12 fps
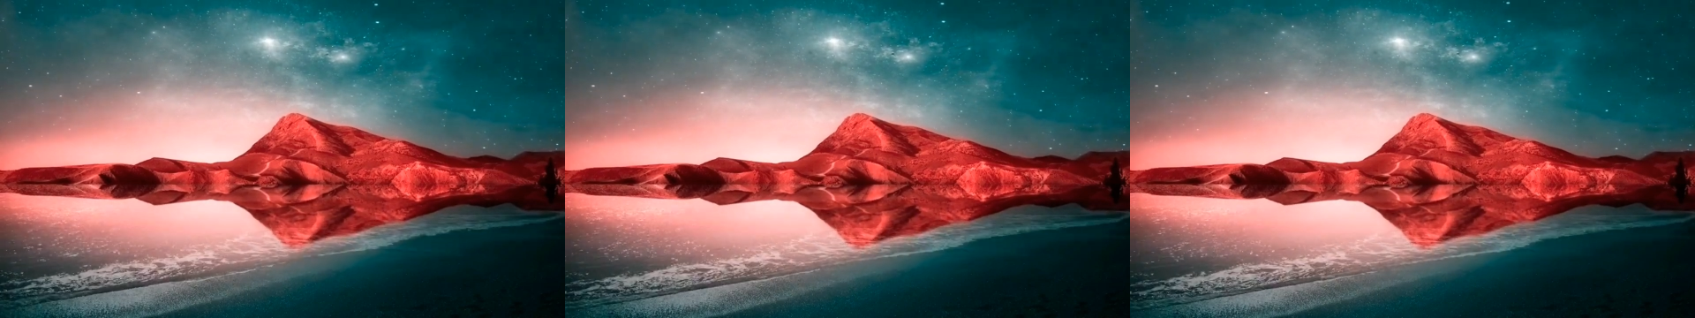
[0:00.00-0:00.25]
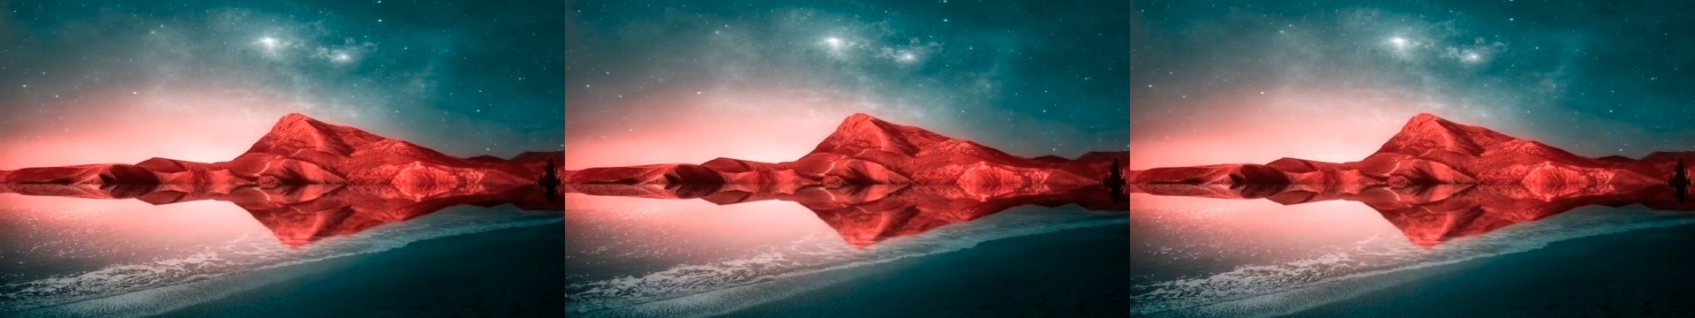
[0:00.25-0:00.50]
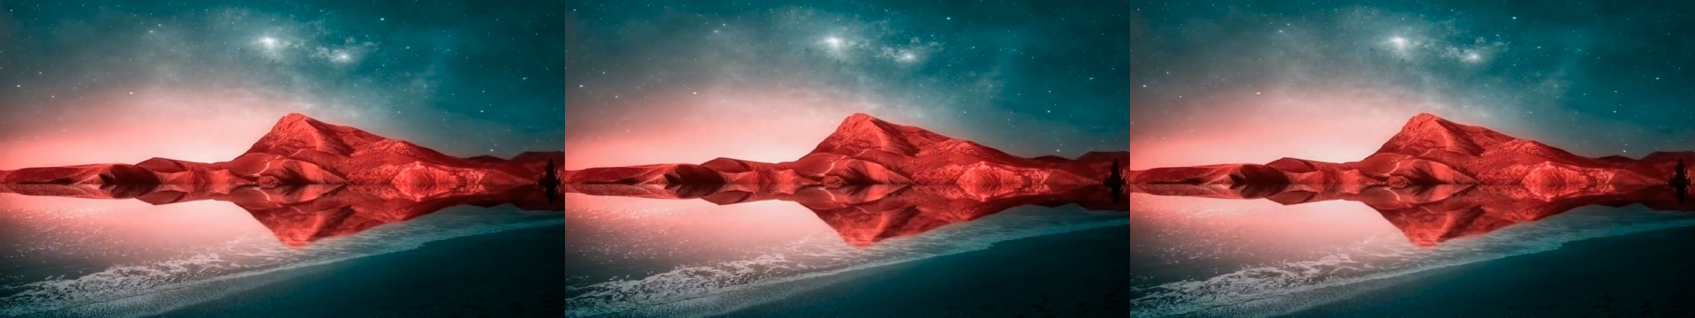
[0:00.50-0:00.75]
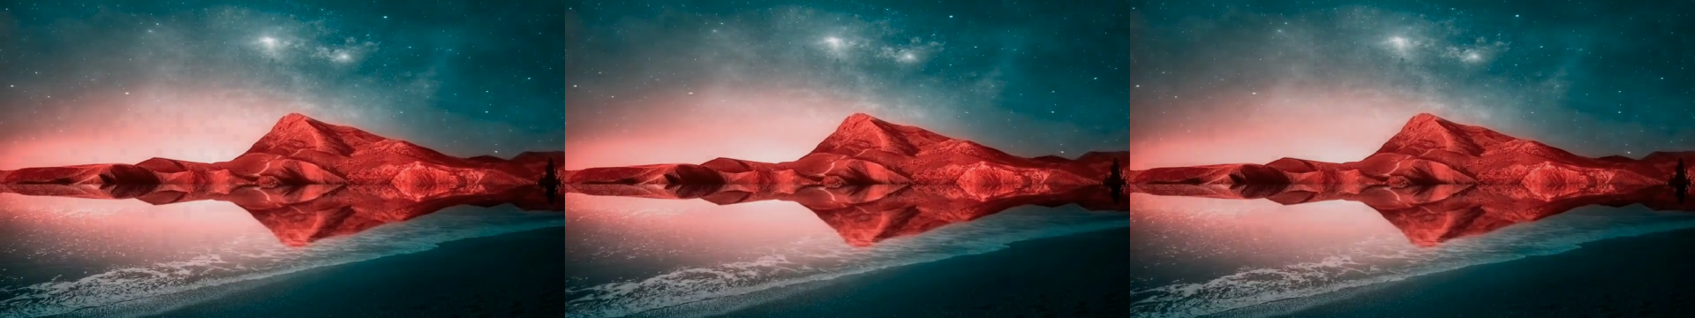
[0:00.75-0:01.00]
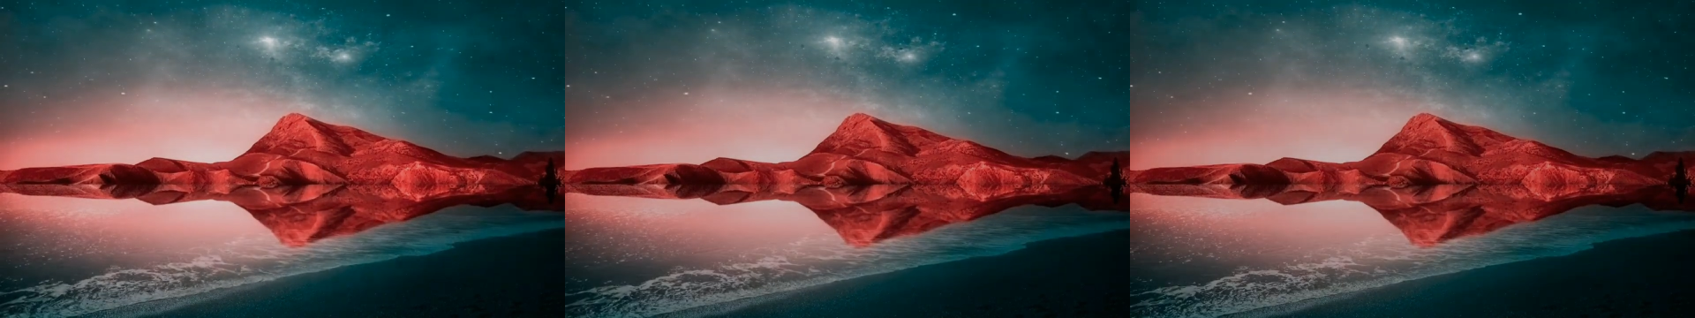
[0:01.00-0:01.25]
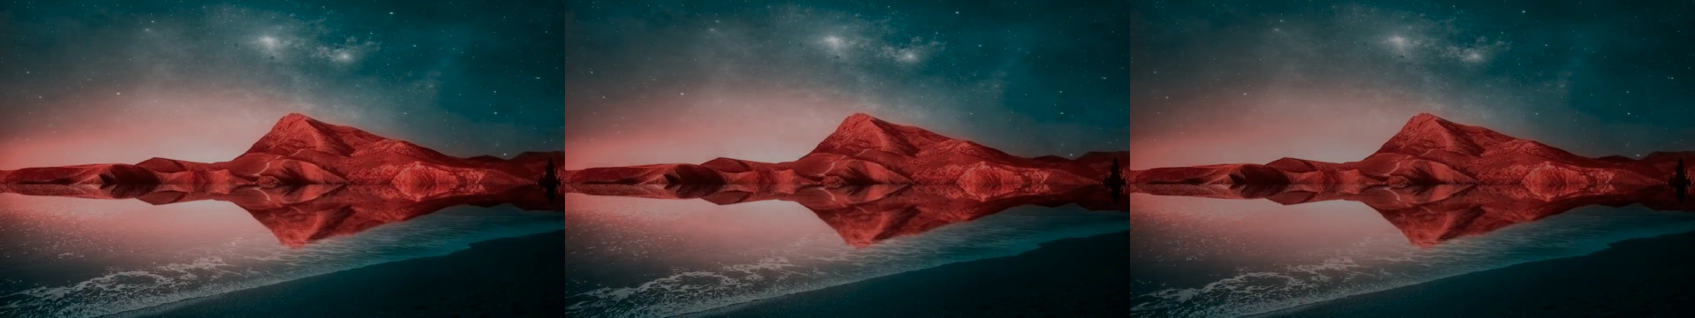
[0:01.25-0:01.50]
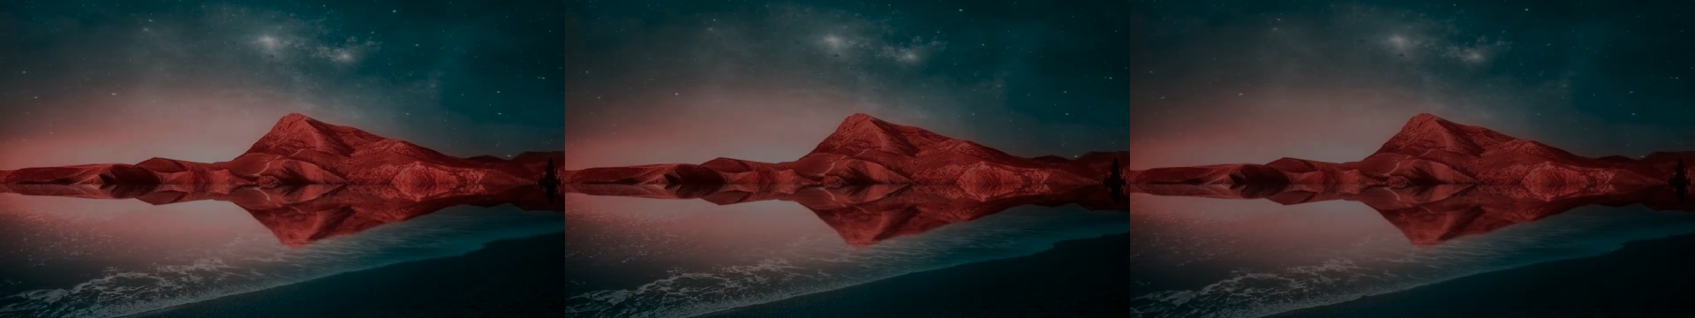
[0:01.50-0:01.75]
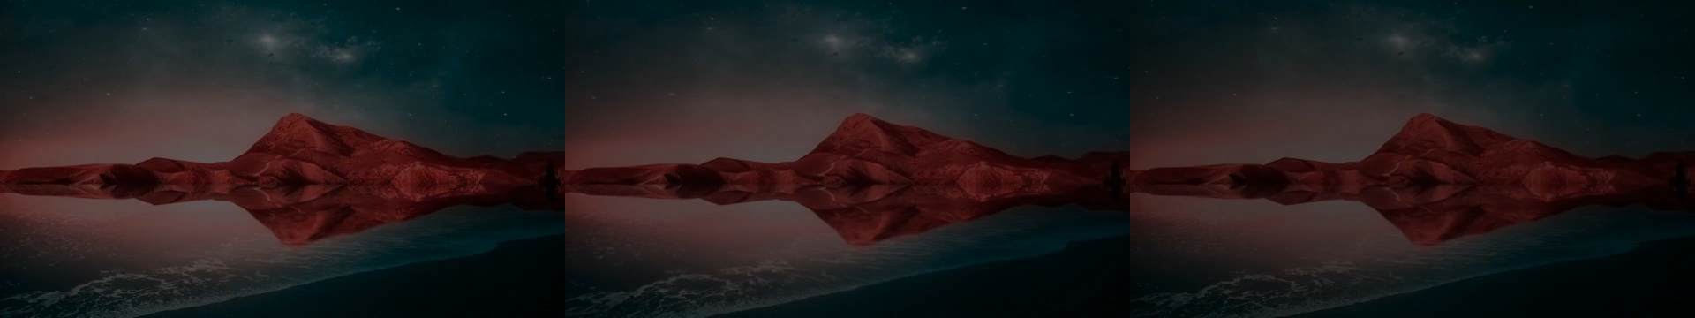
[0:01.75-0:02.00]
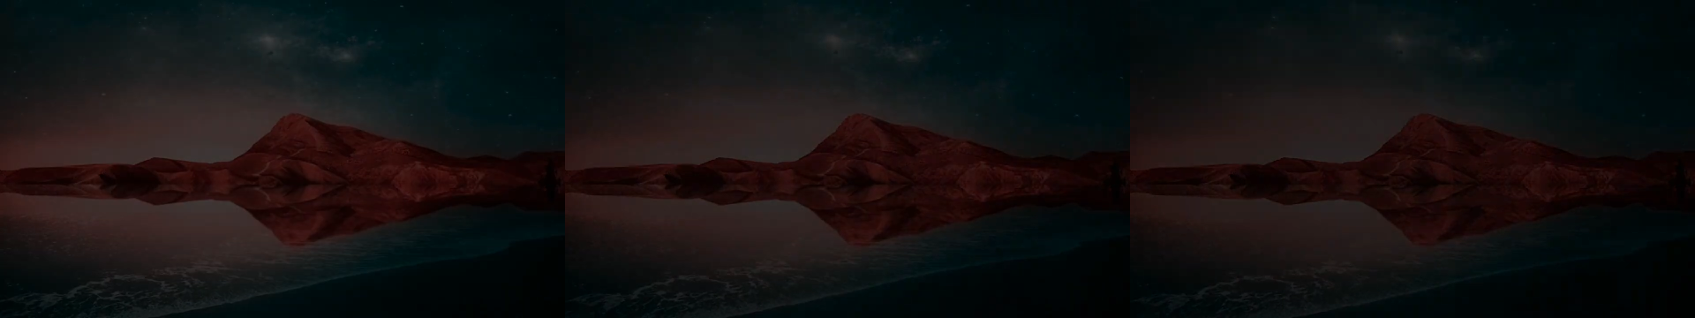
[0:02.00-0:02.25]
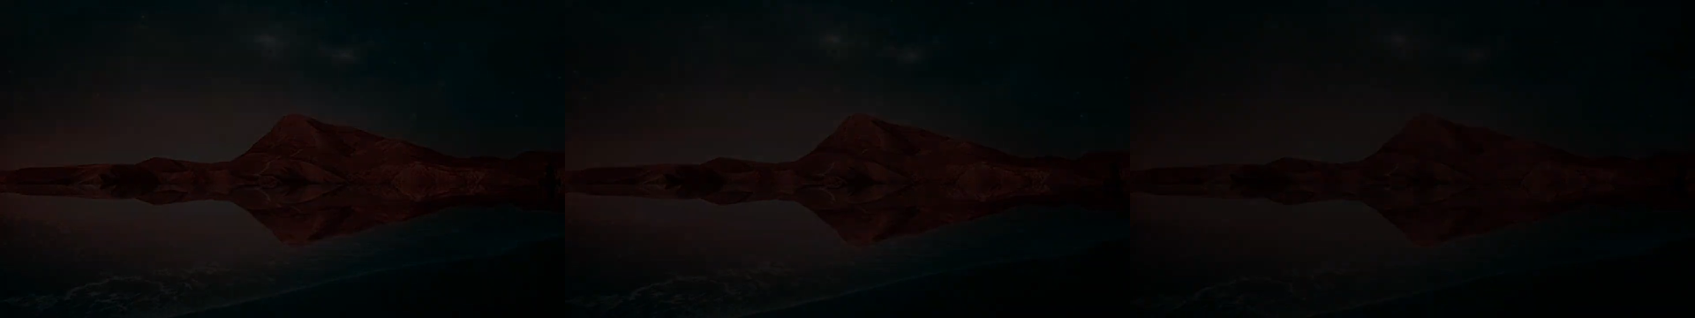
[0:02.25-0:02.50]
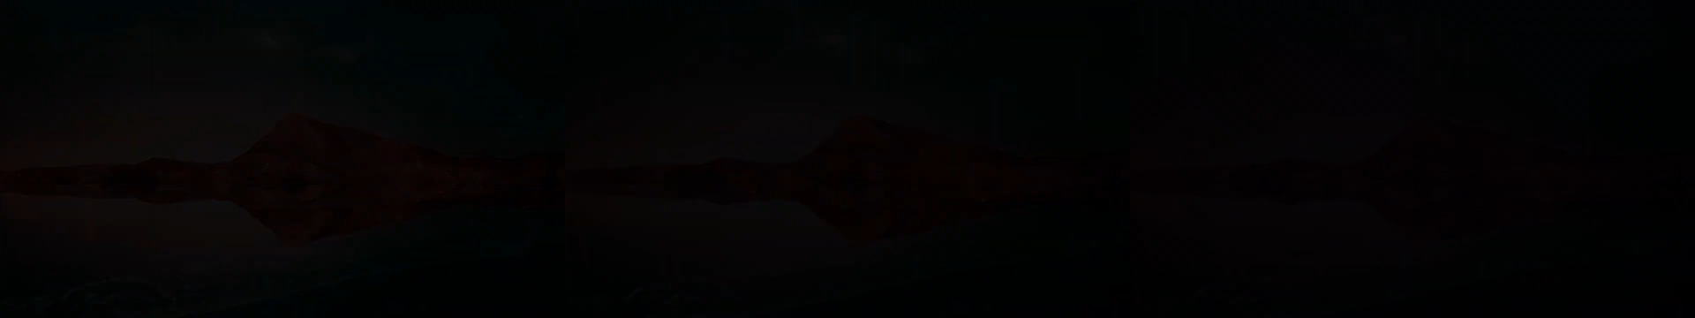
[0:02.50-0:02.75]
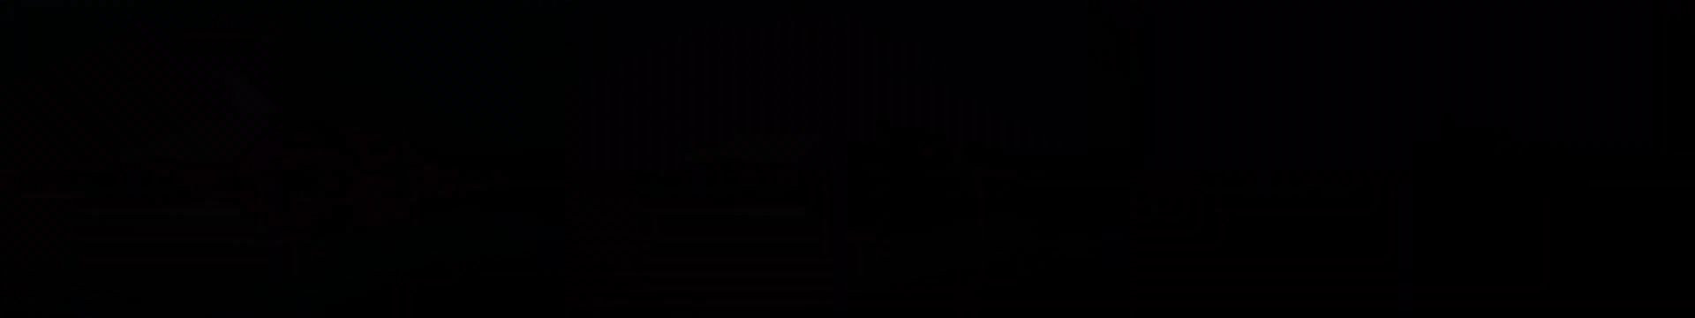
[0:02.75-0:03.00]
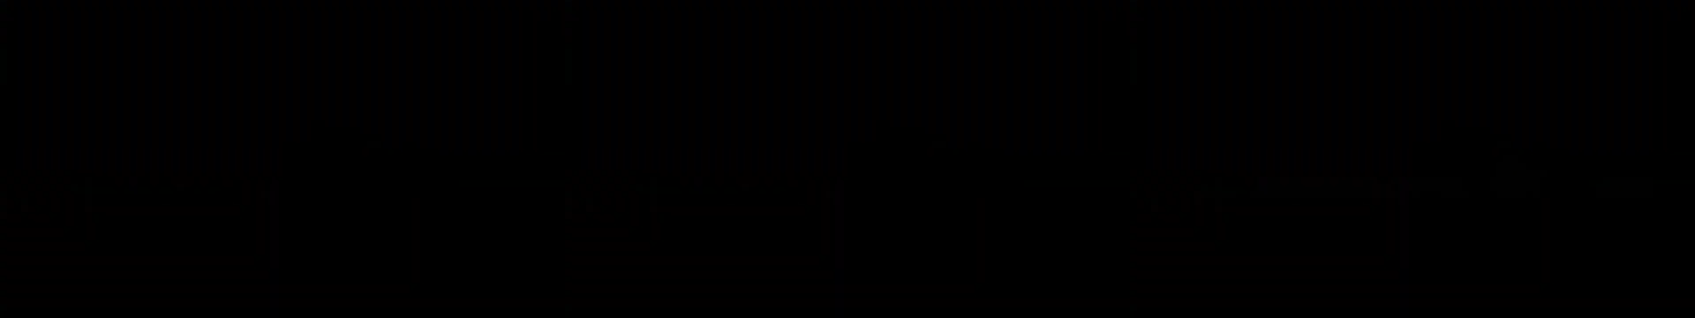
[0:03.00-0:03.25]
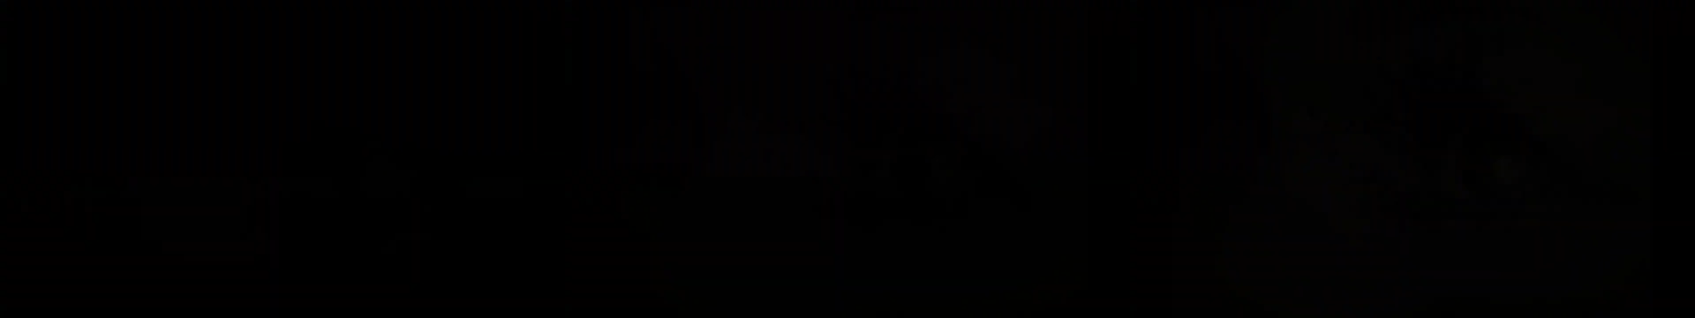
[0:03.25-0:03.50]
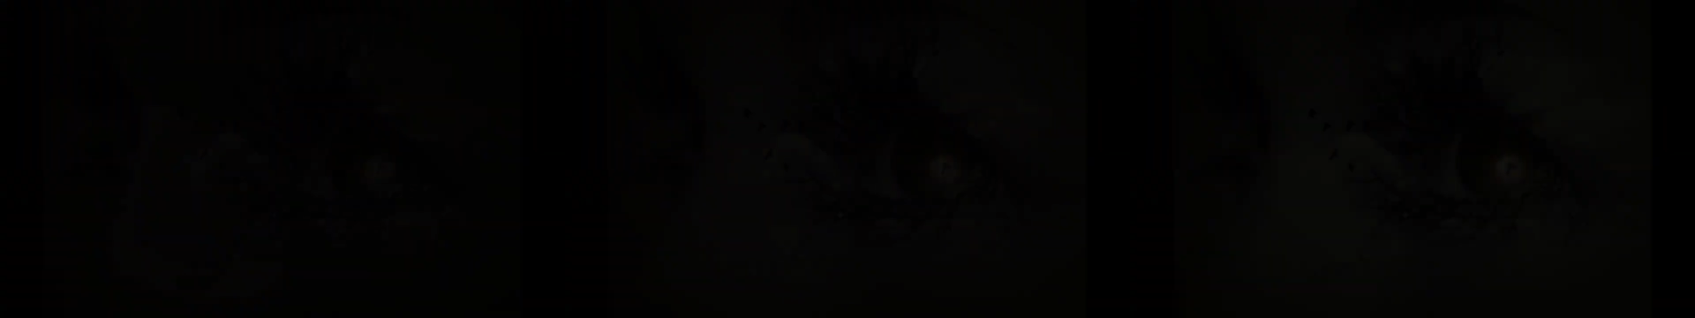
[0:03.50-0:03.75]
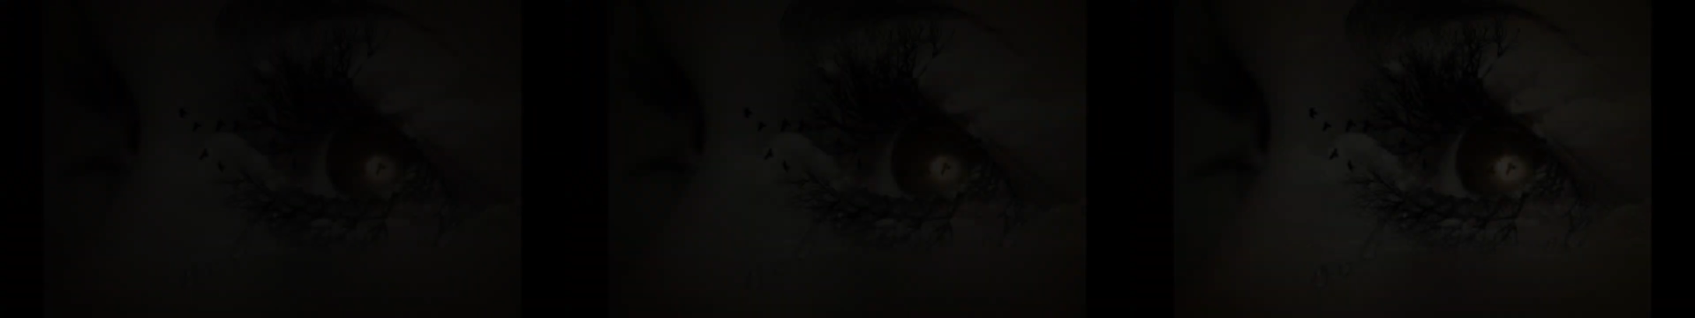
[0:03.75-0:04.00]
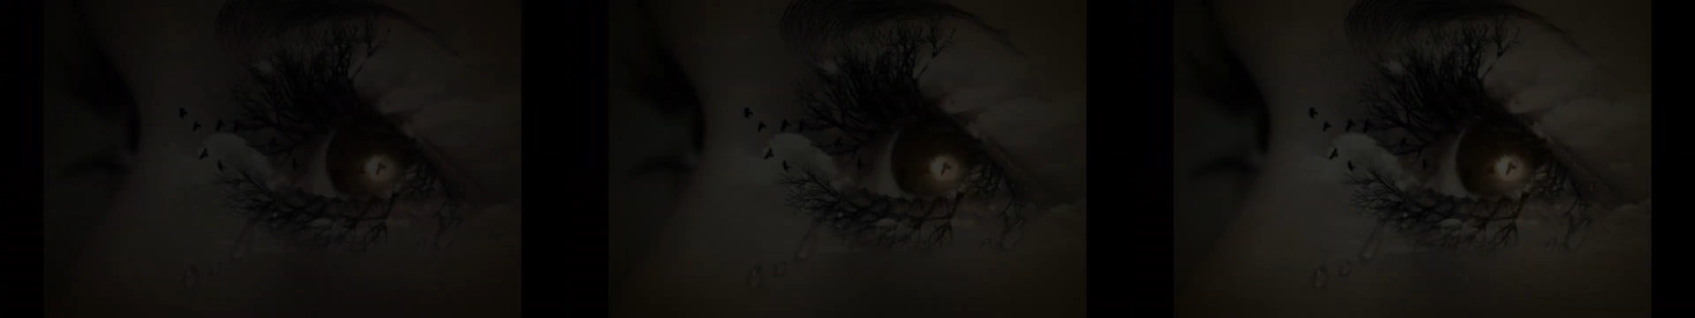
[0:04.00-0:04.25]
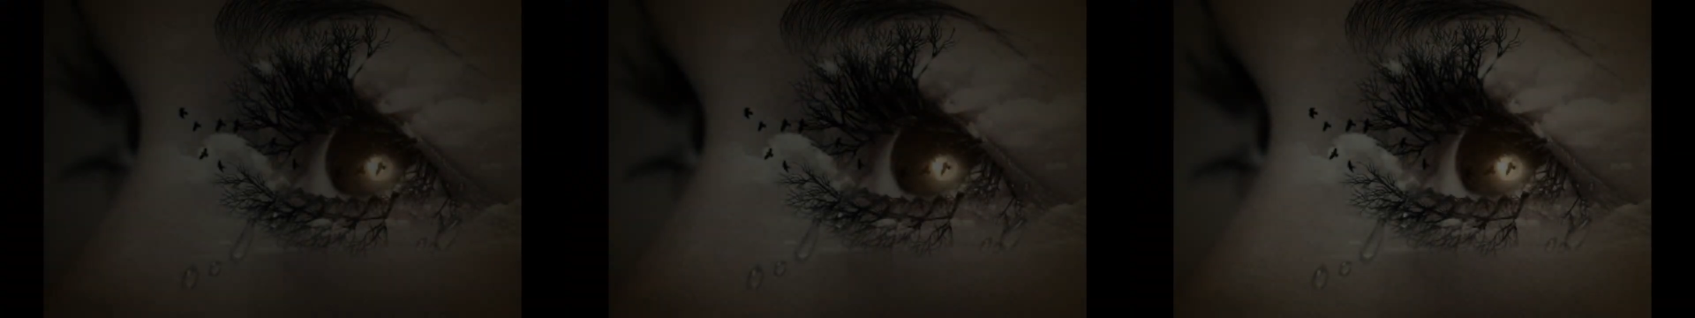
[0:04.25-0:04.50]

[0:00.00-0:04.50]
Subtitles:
Nobody's mouth can be seen.